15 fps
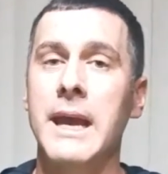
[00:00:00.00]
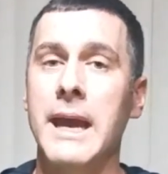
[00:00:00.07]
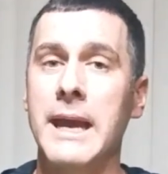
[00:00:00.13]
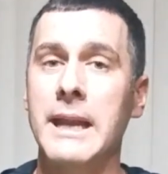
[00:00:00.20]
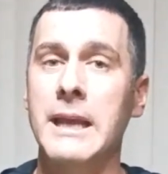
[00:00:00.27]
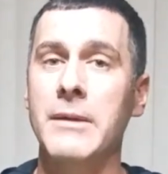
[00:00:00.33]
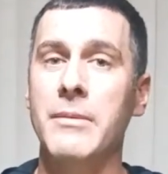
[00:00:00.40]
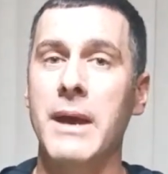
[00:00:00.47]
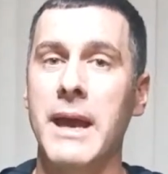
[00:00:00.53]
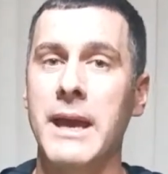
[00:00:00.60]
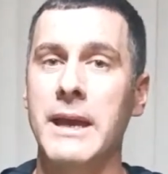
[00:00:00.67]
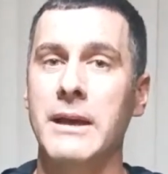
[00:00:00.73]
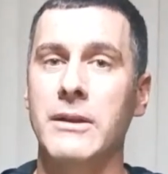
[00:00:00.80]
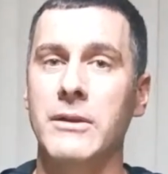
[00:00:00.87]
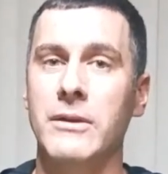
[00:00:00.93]
Any
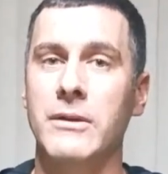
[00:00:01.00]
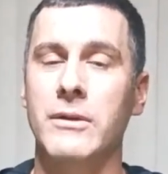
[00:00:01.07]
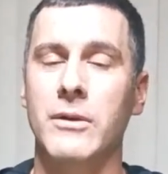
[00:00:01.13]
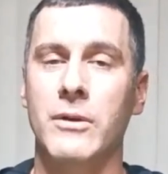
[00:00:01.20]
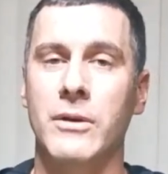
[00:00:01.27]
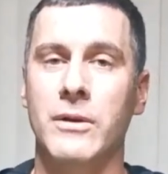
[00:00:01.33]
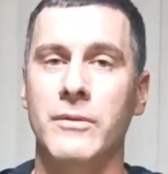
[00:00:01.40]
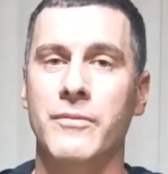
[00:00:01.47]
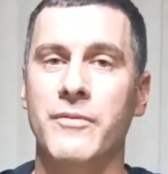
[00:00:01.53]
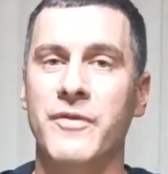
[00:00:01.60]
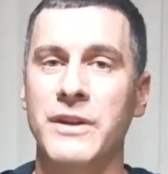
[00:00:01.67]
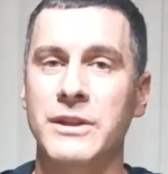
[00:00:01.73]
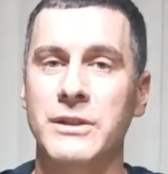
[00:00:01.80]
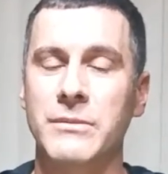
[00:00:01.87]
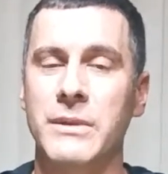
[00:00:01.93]
angler or
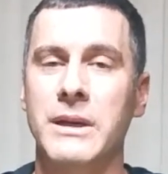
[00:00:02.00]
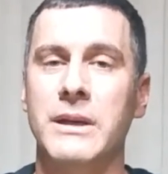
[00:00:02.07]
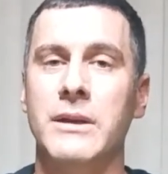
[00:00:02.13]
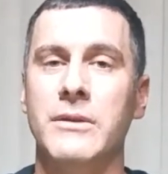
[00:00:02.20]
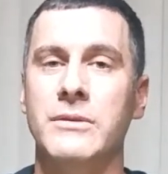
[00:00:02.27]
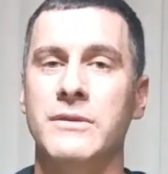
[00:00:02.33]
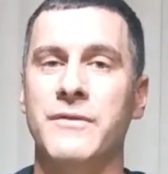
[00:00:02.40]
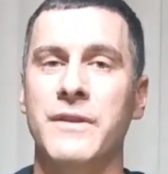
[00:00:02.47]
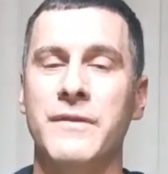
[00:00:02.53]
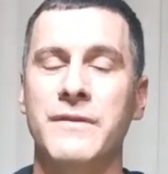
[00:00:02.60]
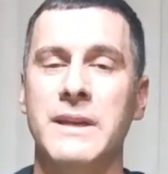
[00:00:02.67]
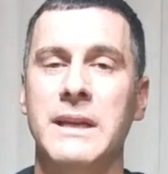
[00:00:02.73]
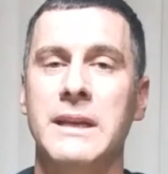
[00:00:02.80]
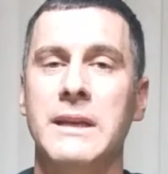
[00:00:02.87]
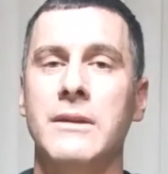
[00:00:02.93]
fisherman who's
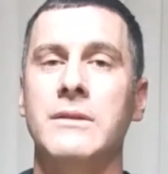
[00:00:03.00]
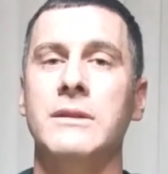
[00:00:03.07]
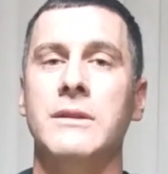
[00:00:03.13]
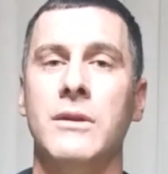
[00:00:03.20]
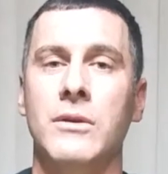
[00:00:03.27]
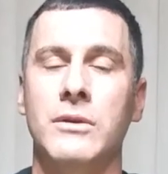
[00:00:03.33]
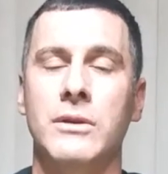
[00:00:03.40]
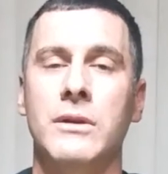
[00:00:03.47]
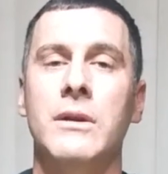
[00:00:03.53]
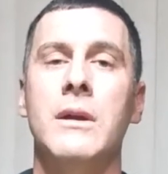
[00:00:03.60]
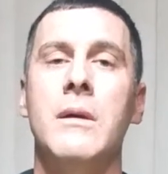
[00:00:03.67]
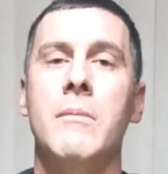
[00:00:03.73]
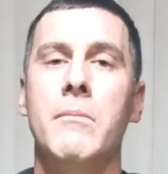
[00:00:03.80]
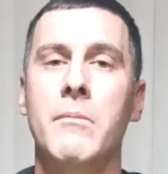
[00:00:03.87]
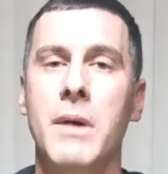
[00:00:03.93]
15 years and older
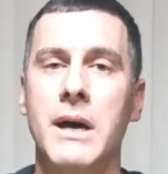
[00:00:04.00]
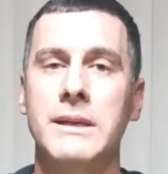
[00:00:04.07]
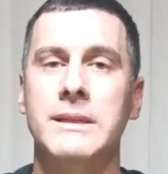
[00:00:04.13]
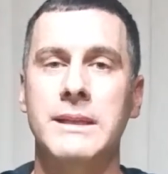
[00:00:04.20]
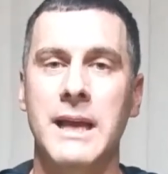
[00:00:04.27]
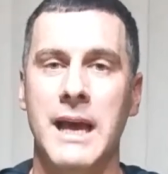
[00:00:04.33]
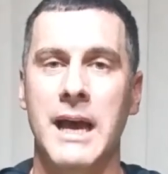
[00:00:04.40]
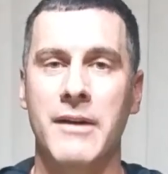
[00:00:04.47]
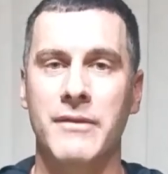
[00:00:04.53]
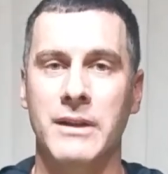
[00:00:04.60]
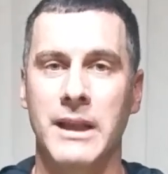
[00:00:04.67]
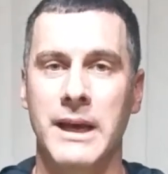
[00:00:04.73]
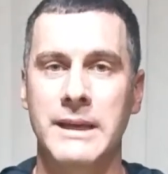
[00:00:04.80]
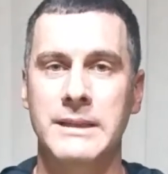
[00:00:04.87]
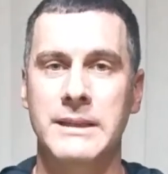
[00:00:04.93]
must have a
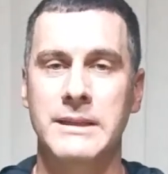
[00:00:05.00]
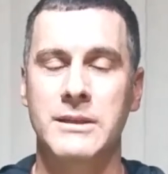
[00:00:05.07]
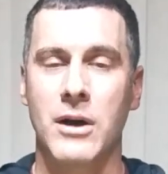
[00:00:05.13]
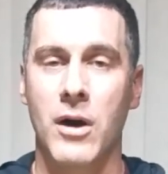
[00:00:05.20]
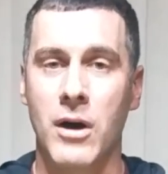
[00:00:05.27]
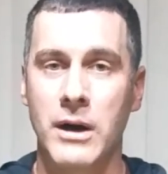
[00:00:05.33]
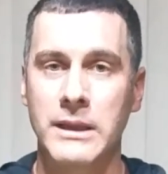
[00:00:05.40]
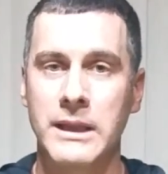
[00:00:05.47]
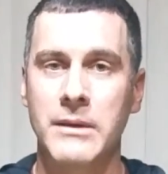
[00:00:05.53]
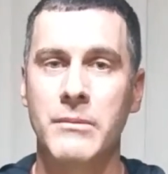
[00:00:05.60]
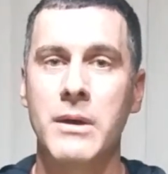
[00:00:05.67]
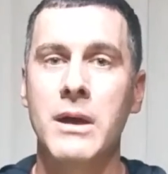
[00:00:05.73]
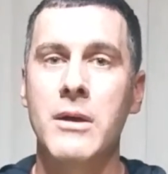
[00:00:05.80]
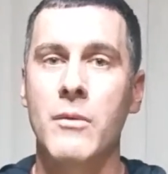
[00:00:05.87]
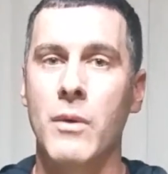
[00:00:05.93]
license on
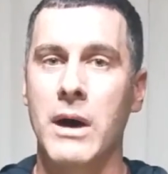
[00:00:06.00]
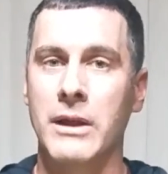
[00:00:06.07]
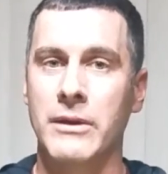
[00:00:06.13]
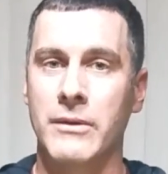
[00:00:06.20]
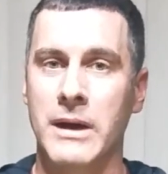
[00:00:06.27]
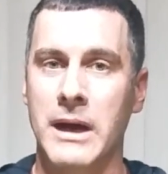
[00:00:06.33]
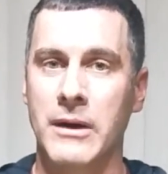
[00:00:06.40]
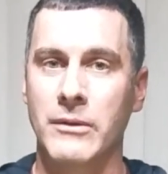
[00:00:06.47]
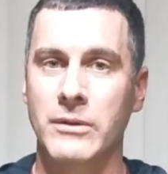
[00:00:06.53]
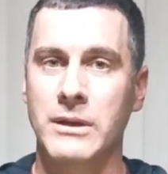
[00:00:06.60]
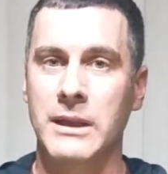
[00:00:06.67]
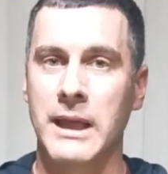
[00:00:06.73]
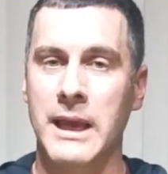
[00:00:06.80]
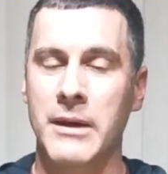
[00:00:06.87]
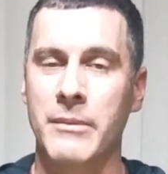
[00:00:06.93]
them while they're out
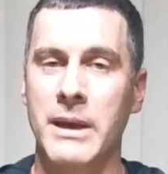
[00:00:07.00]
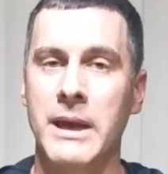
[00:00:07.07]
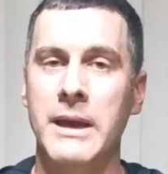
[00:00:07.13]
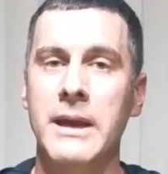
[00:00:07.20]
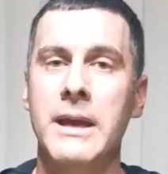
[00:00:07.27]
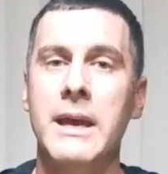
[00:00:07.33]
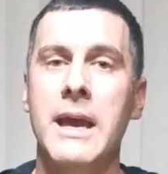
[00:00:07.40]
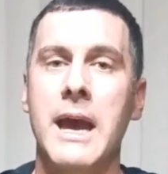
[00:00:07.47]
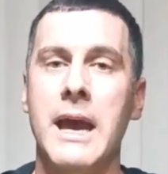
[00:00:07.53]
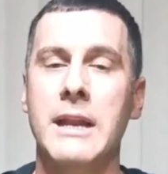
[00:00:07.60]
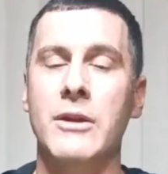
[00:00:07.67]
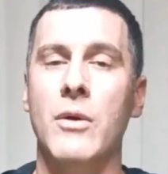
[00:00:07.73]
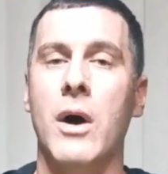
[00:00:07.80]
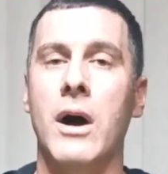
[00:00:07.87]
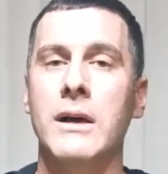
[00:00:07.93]
clamming,
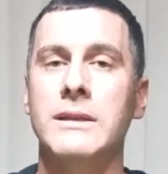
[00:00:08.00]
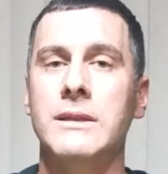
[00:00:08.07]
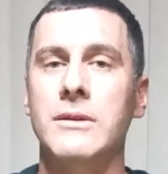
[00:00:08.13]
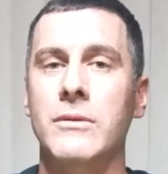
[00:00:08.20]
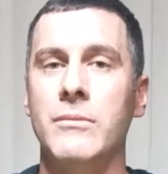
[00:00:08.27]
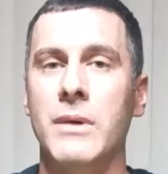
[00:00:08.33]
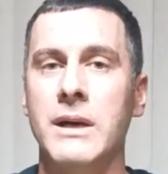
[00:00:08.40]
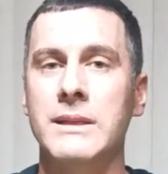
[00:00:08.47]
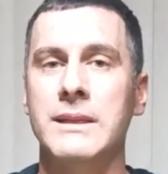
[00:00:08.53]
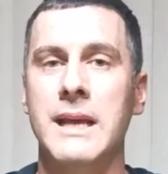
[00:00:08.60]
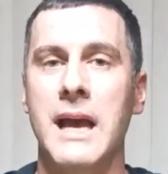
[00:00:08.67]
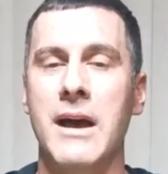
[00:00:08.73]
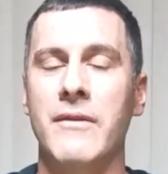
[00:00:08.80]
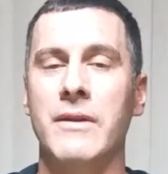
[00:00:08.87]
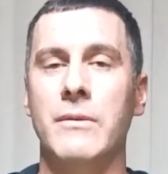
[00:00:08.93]
and you also must
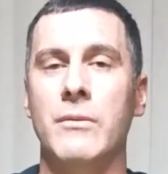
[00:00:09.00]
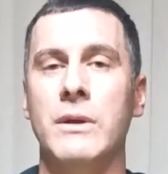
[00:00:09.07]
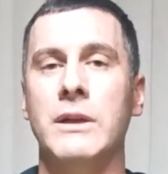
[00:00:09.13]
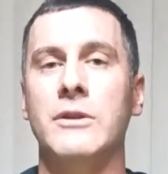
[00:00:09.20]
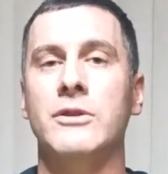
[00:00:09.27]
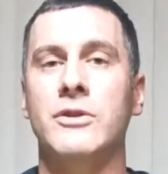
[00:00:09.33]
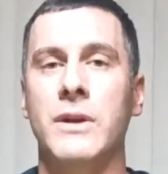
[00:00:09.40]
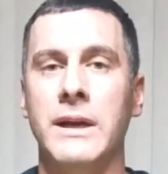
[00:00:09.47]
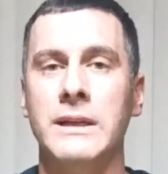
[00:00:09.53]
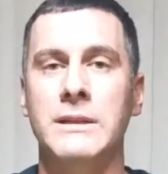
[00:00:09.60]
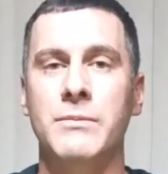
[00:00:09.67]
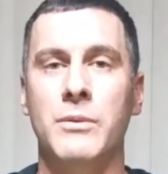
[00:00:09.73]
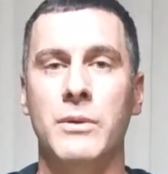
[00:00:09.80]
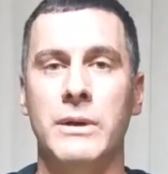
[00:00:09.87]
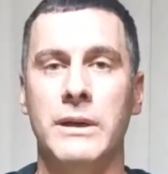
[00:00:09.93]
have it when you're
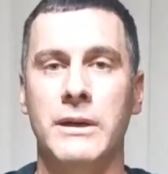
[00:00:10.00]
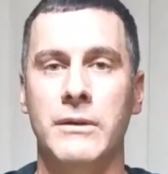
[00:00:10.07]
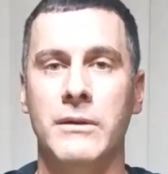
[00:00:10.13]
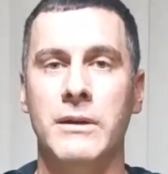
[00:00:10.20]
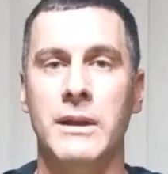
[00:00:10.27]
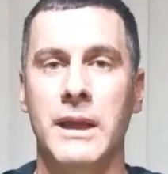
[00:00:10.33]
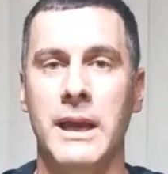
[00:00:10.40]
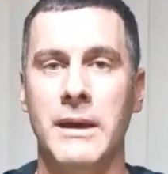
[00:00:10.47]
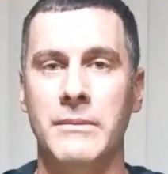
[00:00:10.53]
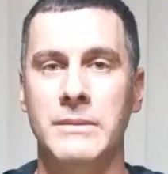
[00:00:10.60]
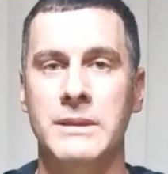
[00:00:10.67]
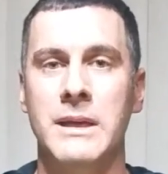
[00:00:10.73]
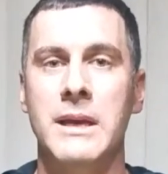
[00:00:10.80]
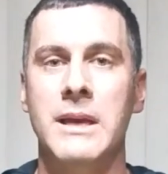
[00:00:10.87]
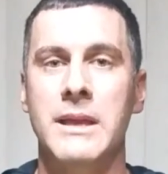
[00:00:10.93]
transporting your
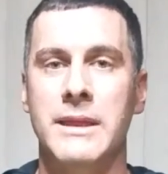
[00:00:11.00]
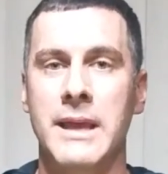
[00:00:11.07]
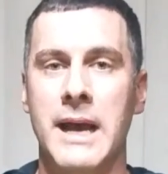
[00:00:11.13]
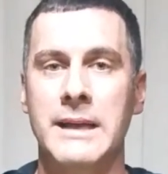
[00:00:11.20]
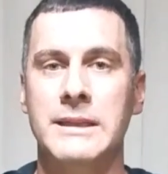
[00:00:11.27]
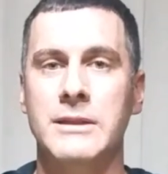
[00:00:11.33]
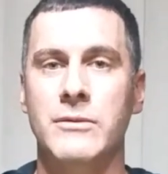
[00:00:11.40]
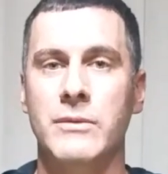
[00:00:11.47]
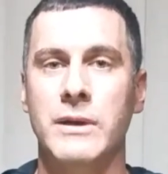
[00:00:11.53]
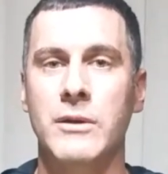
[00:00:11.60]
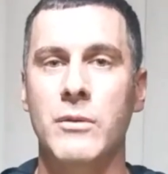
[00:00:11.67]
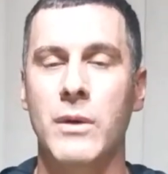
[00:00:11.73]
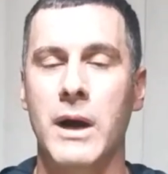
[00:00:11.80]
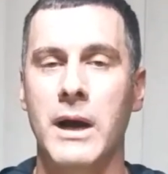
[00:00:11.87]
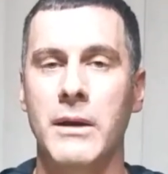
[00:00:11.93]
clams. That's the
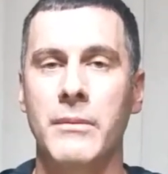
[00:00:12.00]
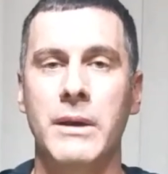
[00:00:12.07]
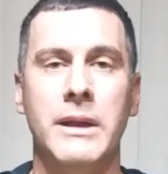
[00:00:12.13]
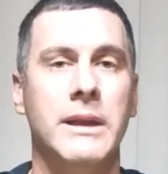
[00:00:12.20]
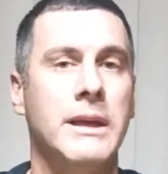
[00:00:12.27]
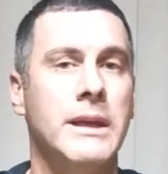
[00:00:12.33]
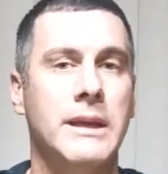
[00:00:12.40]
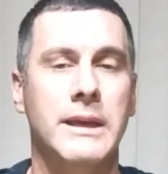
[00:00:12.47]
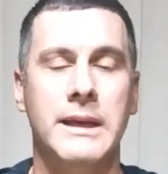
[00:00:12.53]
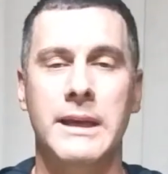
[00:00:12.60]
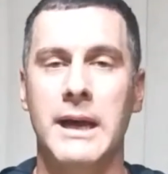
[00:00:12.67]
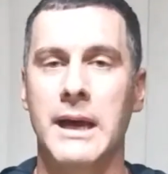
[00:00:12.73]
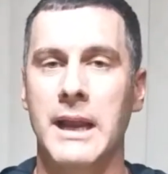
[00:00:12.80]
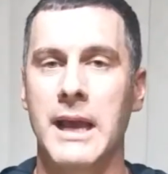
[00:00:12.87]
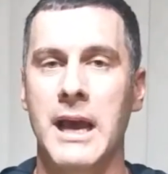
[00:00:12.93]
requirement. You
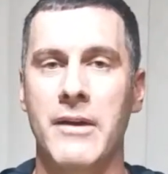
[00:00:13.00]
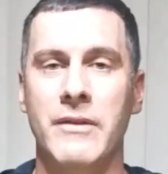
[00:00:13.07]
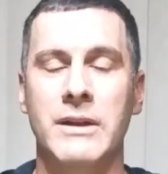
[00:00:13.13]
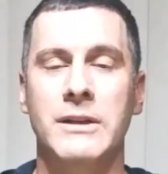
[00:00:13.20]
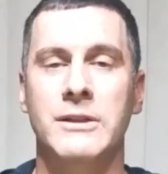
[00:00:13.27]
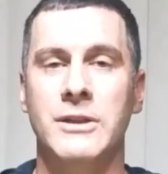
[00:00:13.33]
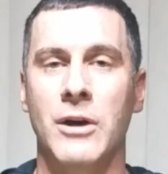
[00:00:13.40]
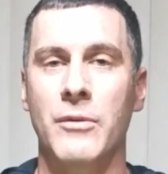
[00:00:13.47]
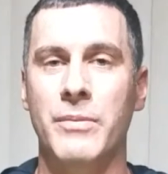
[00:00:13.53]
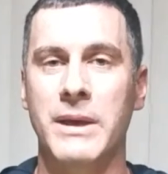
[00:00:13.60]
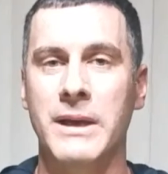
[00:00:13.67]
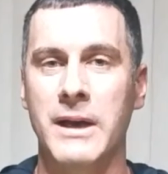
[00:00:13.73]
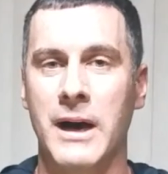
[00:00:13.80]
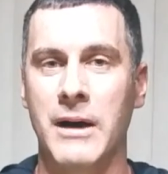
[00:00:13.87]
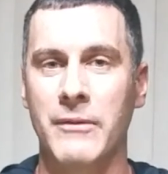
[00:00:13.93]
got to have it. Don't be
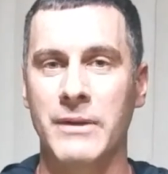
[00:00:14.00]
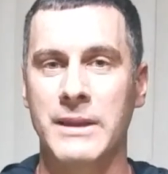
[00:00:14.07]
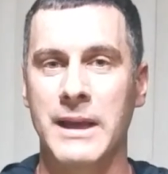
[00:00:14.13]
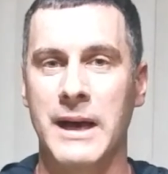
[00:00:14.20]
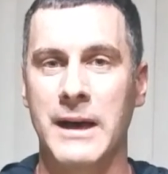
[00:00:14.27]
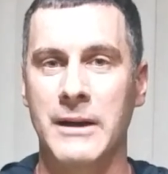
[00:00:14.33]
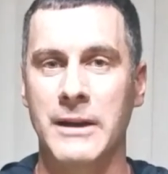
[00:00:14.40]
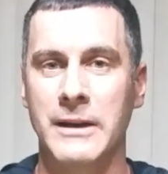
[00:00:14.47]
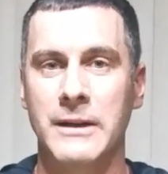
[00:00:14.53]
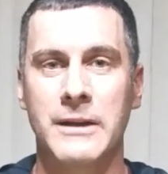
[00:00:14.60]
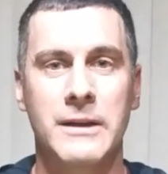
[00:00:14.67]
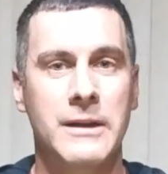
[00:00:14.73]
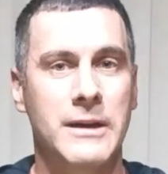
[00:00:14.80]
caught without it.